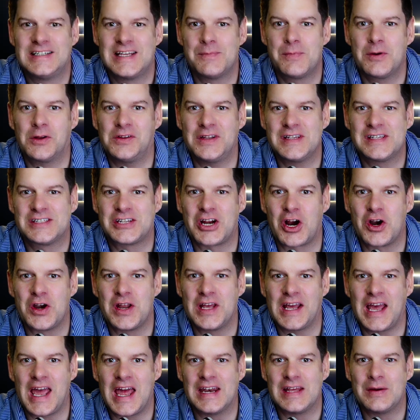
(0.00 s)
typically
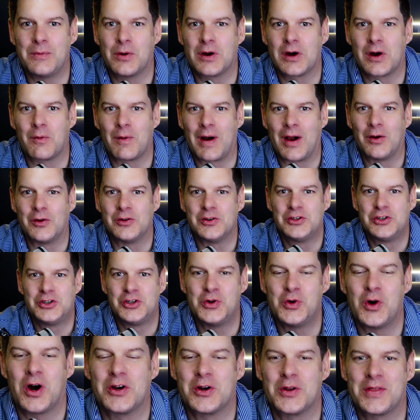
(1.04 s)
starting anywhere around
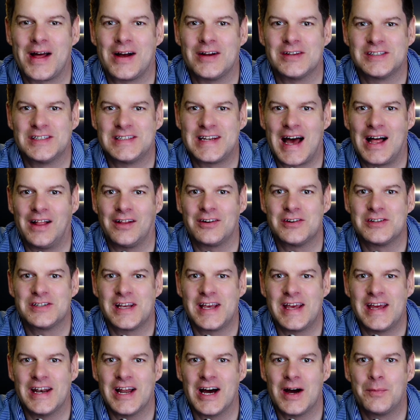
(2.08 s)

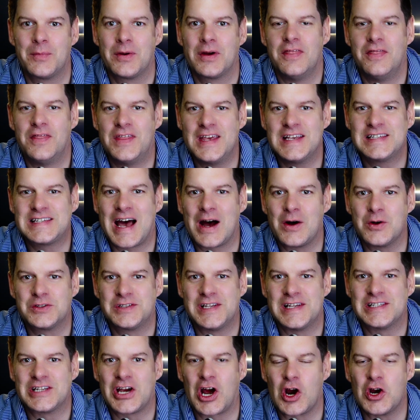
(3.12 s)
$200,000 and up. These
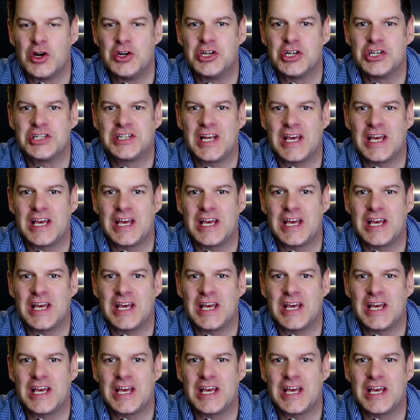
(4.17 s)
houses are just